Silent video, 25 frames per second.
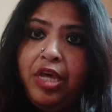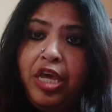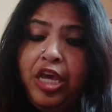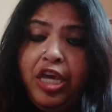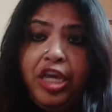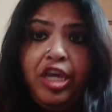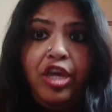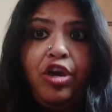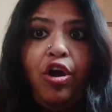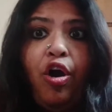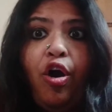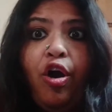
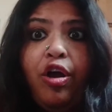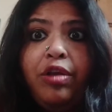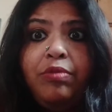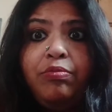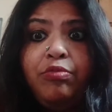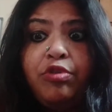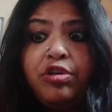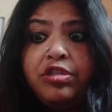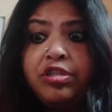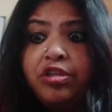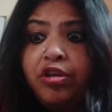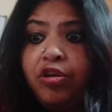He
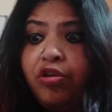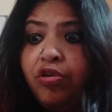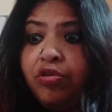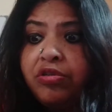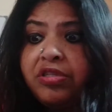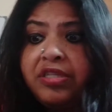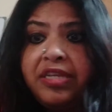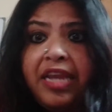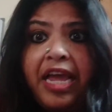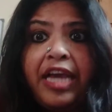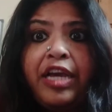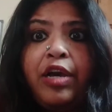almost looks
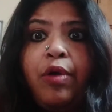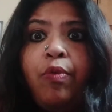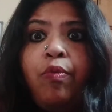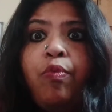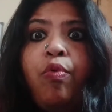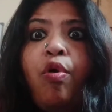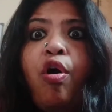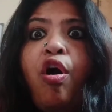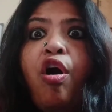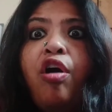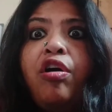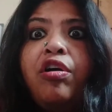like a
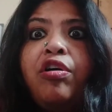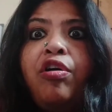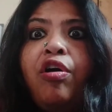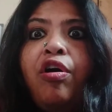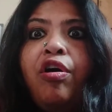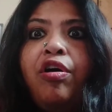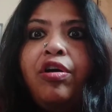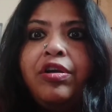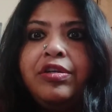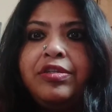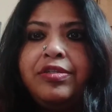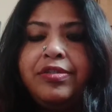war
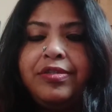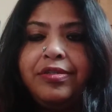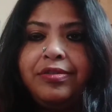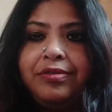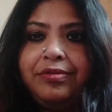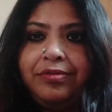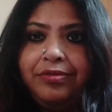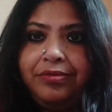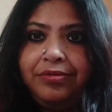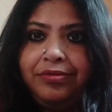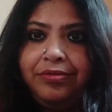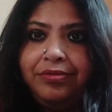god.
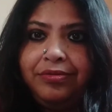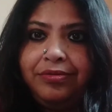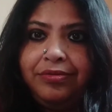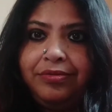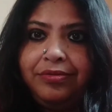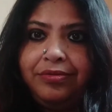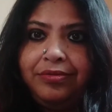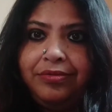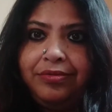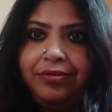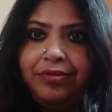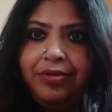
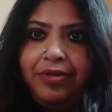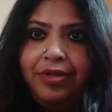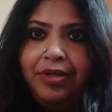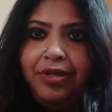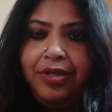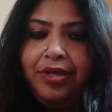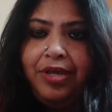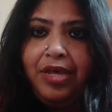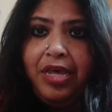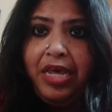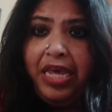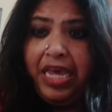
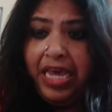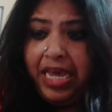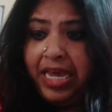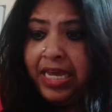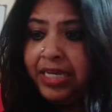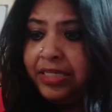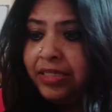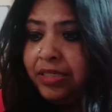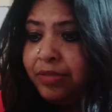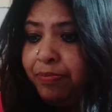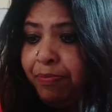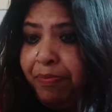
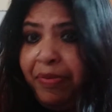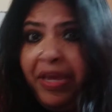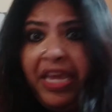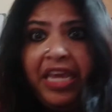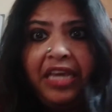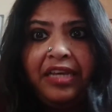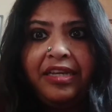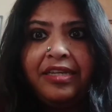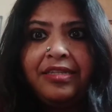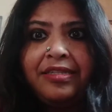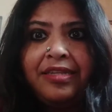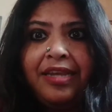His
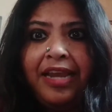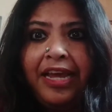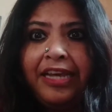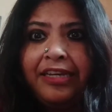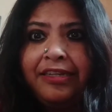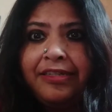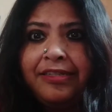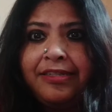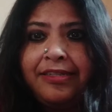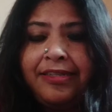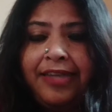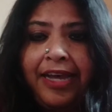beak is like a
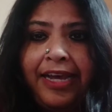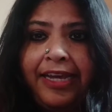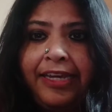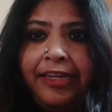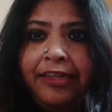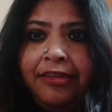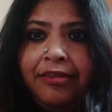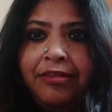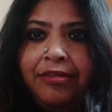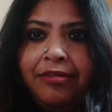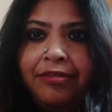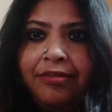
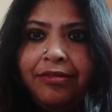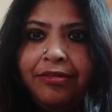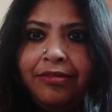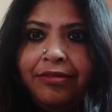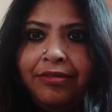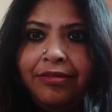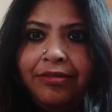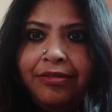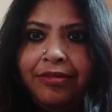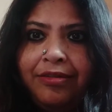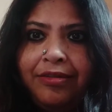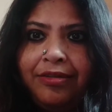scythe.
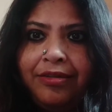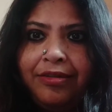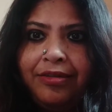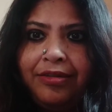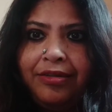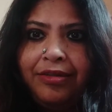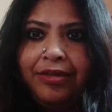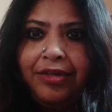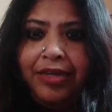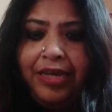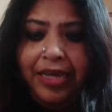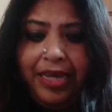
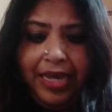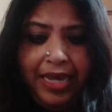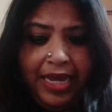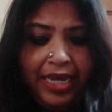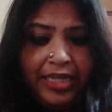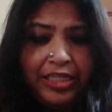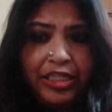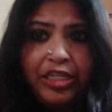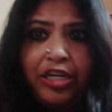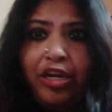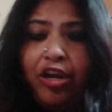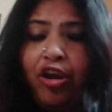
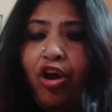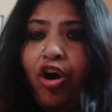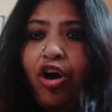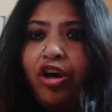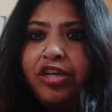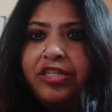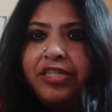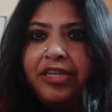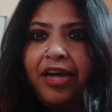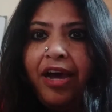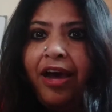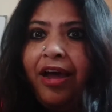His
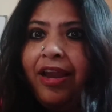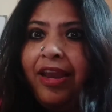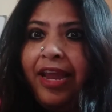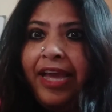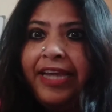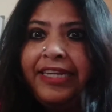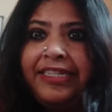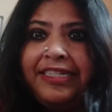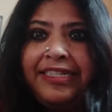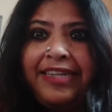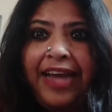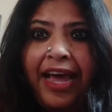claws are
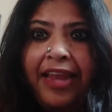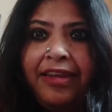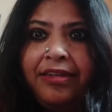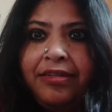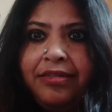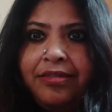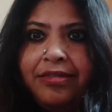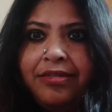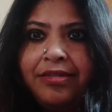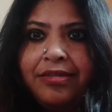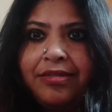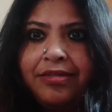like
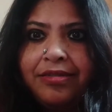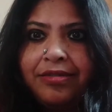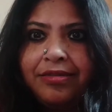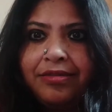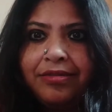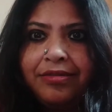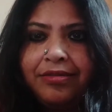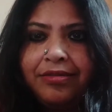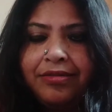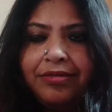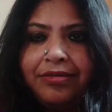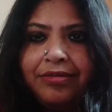talons.
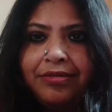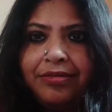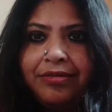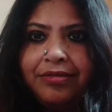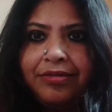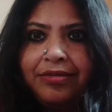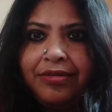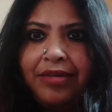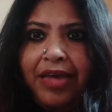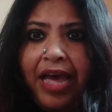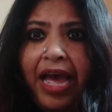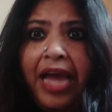
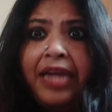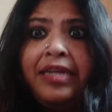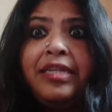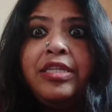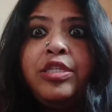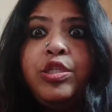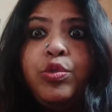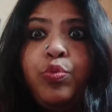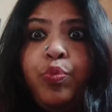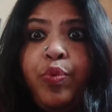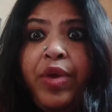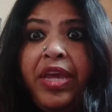And
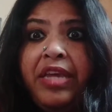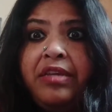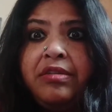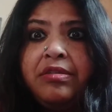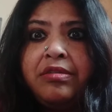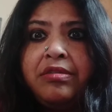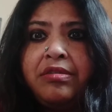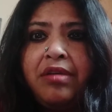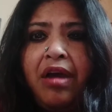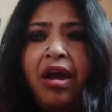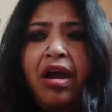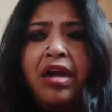his wings
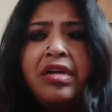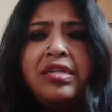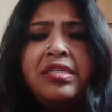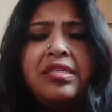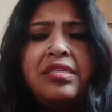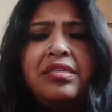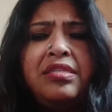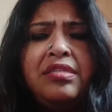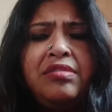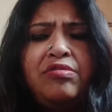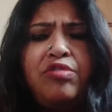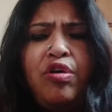are
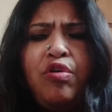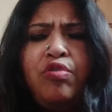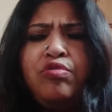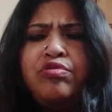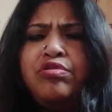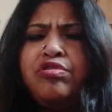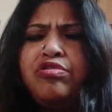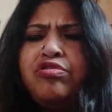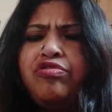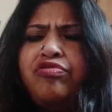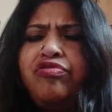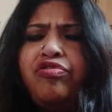so
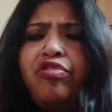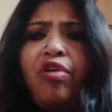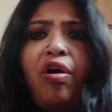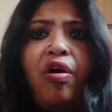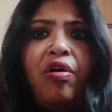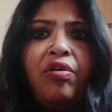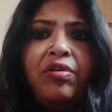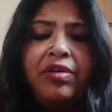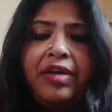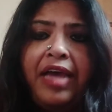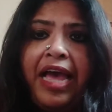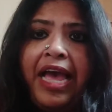
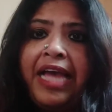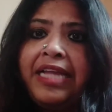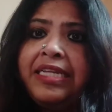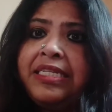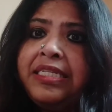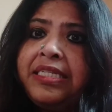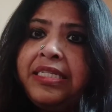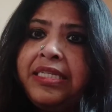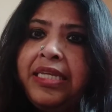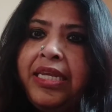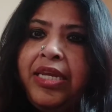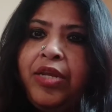strong and
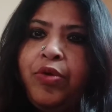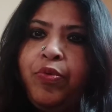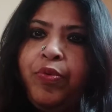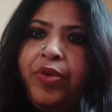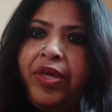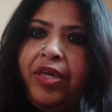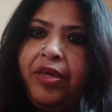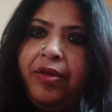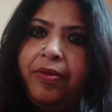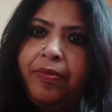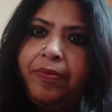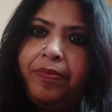sinewy.